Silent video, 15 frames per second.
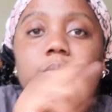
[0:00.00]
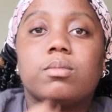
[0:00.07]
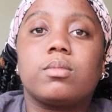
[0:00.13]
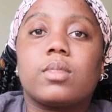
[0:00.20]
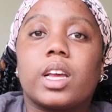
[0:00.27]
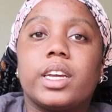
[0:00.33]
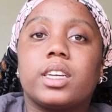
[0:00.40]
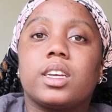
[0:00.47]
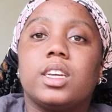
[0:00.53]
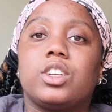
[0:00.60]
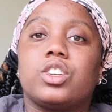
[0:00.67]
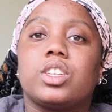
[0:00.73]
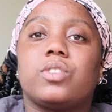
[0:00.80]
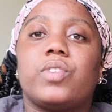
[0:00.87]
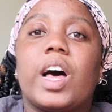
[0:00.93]
like, it
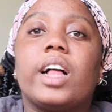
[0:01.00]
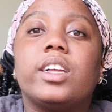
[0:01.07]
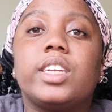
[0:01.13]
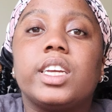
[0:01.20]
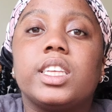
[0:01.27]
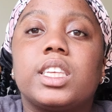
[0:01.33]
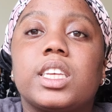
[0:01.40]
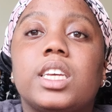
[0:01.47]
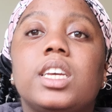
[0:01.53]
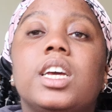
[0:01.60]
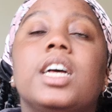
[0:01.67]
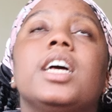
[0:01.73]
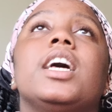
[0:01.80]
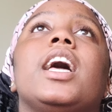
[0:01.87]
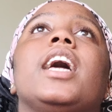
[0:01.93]
just validates it,
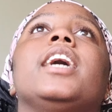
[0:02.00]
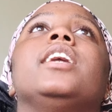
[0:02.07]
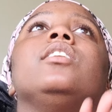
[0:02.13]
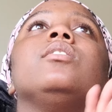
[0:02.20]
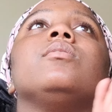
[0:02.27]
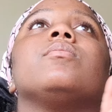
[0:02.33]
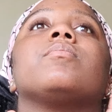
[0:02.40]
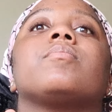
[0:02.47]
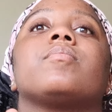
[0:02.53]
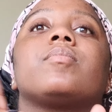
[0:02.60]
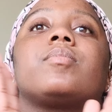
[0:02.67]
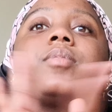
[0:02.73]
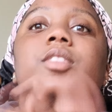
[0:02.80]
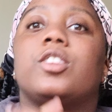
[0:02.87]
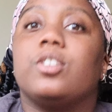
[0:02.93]
and
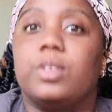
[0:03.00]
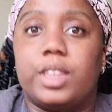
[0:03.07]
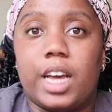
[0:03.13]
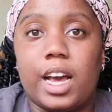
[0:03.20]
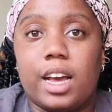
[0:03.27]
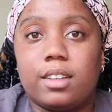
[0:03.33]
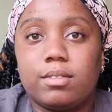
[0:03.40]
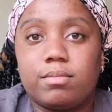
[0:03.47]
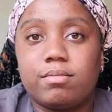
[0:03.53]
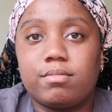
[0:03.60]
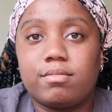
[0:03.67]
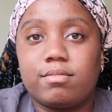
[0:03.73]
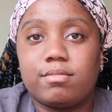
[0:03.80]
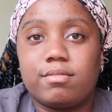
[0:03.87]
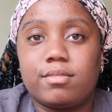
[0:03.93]
do that.
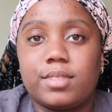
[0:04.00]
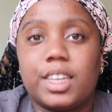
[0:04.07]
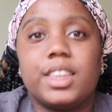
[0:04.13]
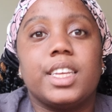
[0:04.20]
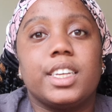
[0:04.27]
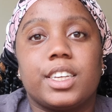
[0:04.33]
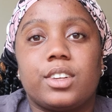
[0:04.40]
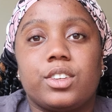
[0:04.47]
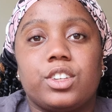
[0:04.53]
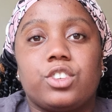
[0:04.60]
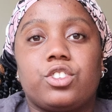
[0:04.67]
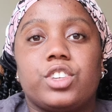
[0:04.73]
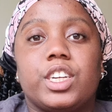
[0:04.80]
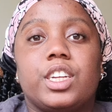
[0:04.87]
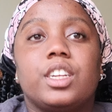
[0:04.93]
And then get on your
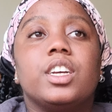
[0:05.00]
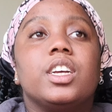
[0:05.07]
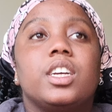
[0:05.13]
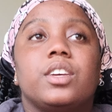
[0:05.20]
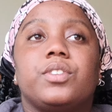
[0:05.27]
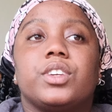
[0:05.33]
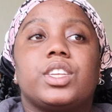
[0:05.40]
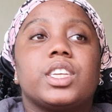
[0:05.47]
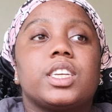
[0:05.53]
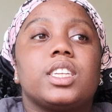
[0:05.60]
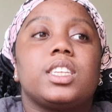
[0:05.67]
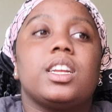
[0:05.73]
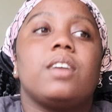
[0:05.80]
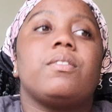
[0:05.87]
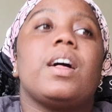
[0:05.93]
train. If your ticket
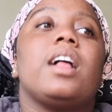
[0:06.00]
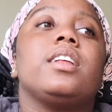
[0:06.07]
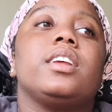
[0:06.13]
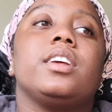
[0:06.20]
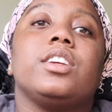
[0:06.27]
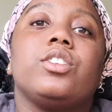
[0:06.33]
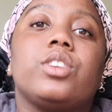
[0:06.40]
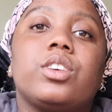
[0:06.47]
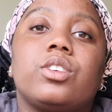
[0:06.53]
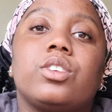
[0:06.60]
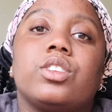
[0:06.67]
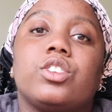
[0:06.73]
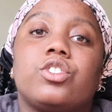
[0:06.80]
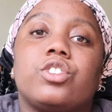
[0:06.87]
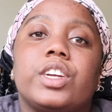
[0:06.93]
is not validated and you get on
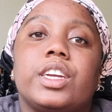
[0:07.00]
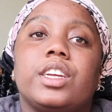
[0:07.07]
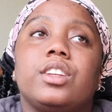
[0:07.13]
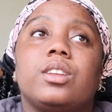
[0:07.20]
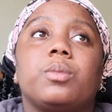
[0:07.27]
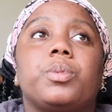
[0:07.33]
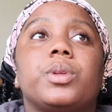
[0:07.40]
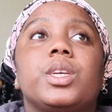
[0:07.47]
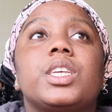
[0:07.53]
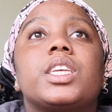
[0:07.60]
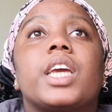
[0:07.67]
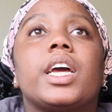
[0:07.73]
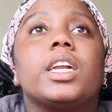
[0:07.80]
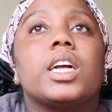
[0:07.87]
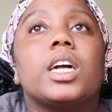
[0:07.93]
the train, the police can